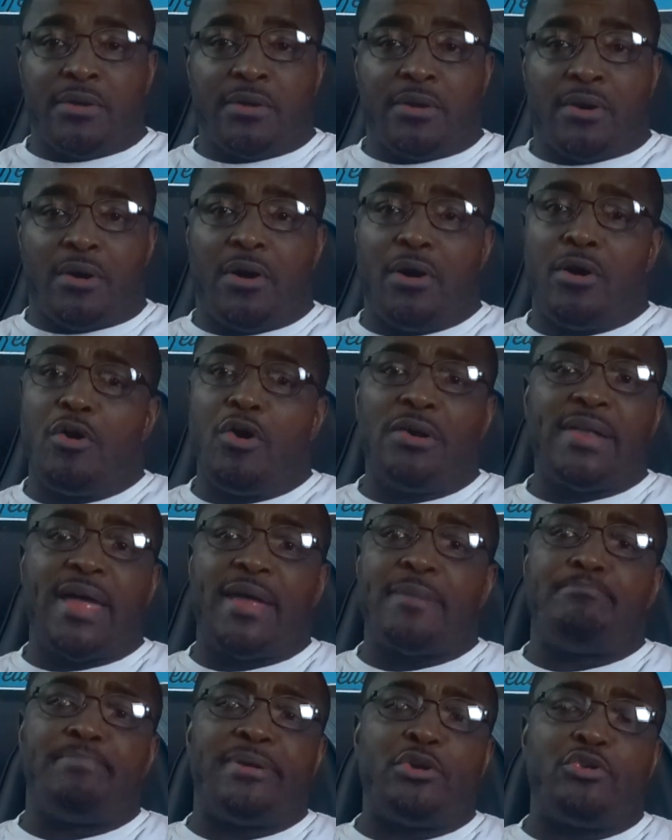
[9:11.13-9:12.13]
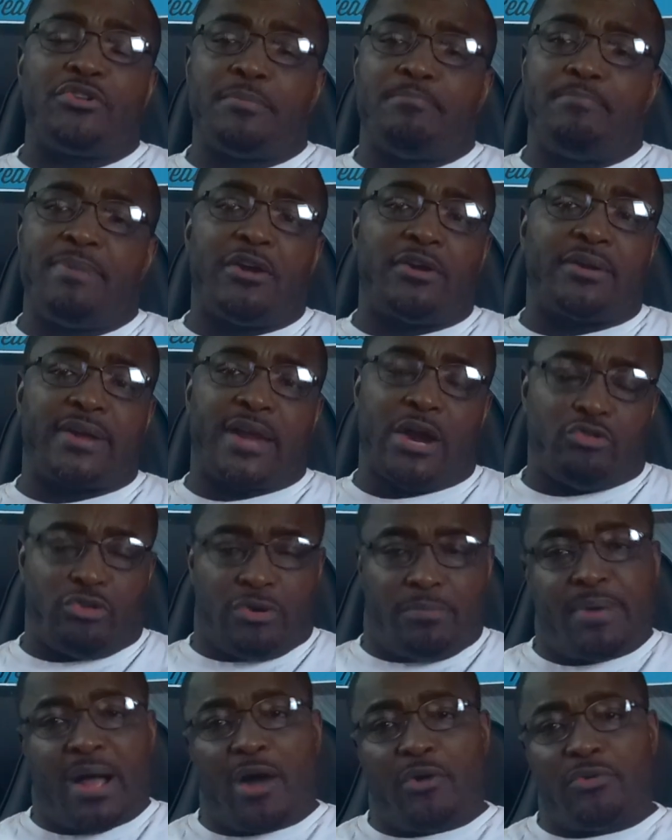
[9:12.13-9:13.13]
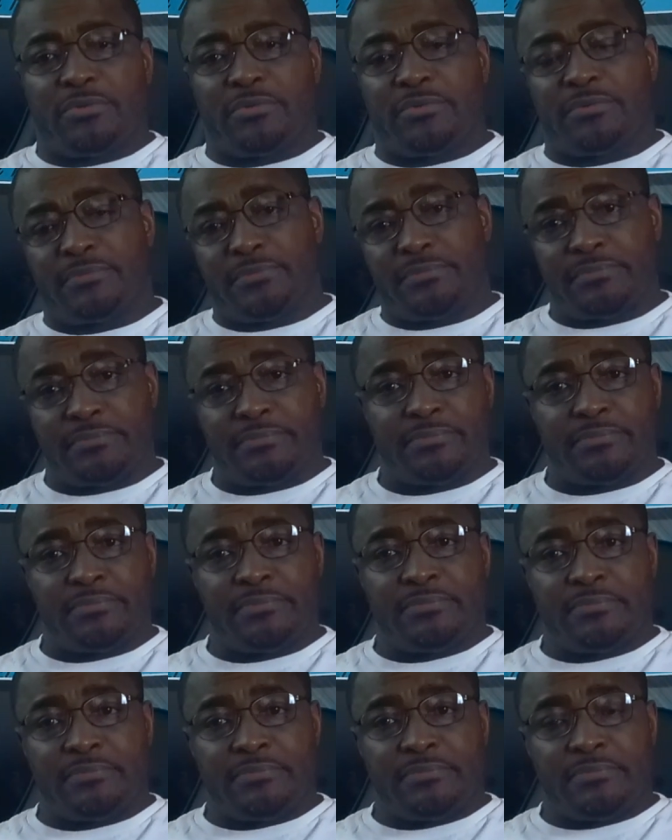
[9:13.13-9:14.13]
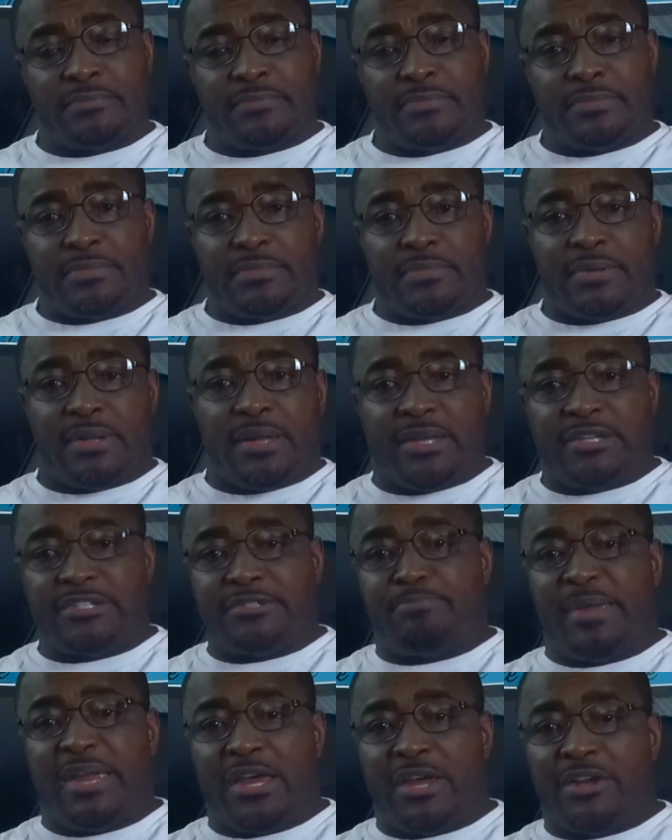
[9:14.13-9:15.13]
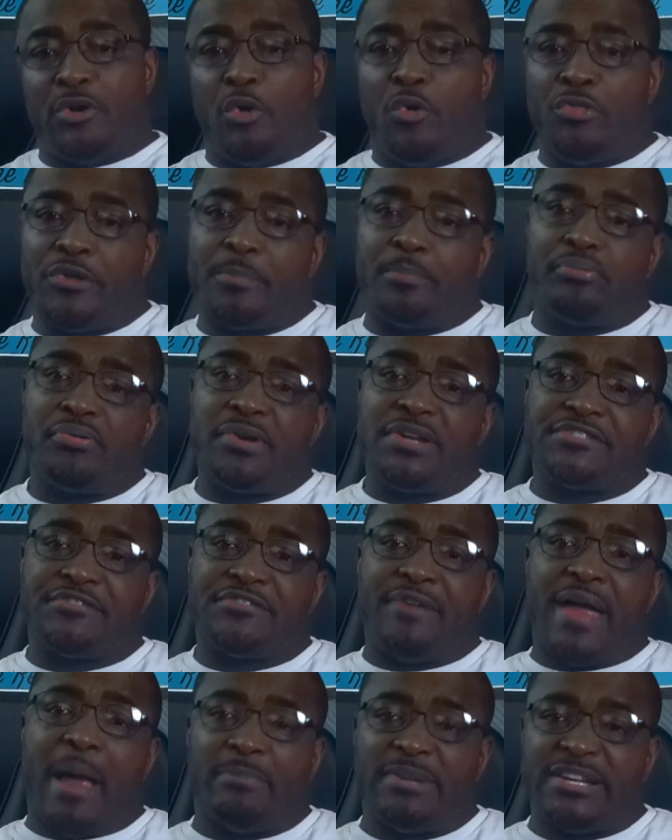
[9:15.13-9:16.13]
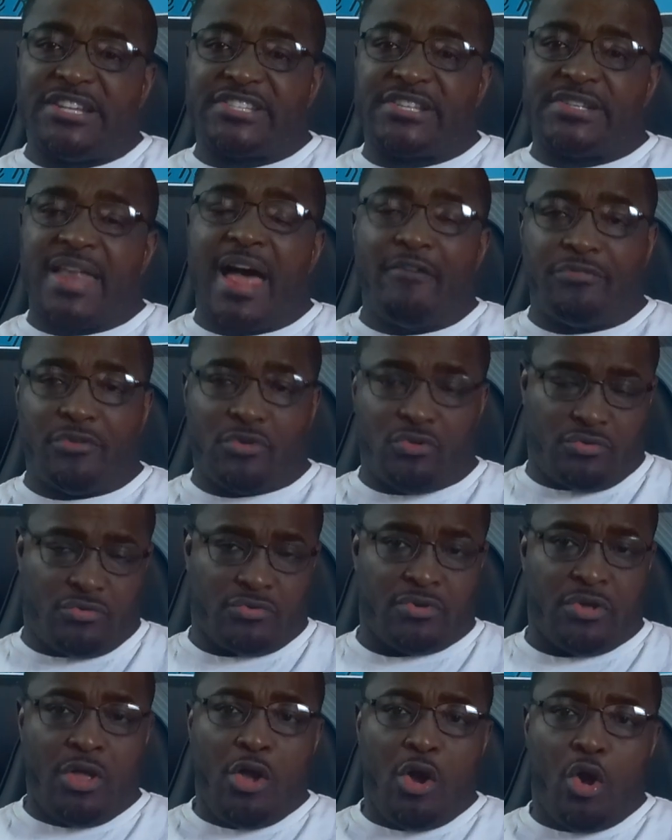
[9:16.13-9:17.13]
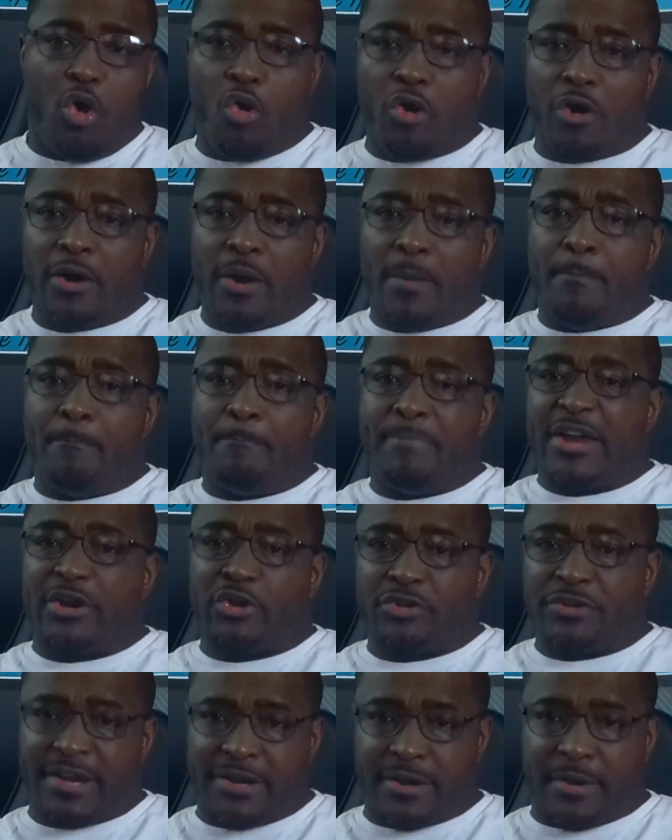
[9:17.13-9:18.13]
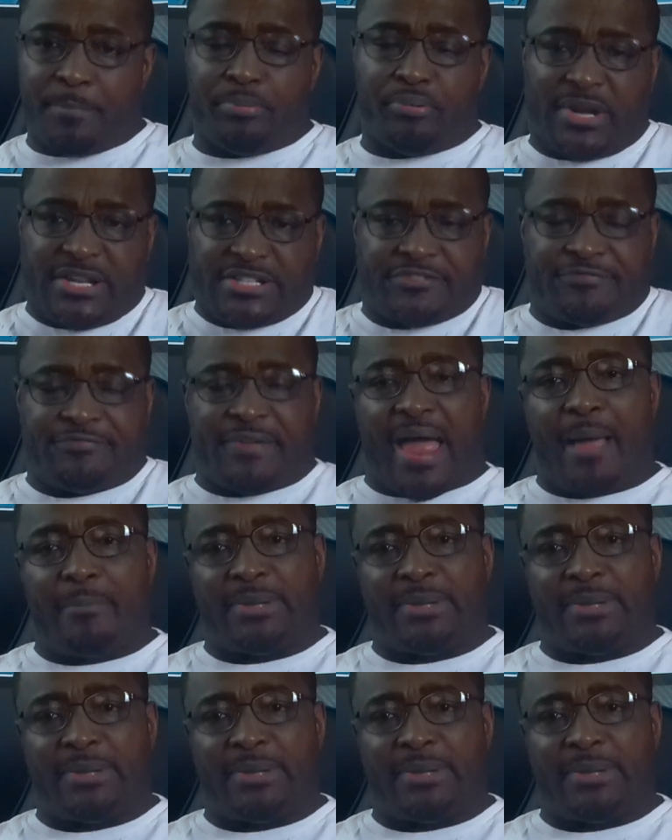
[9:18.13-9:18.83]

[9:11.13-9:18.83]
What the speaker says: All that builder bear care about is being on the Prince family's level or bigger than the Prince family.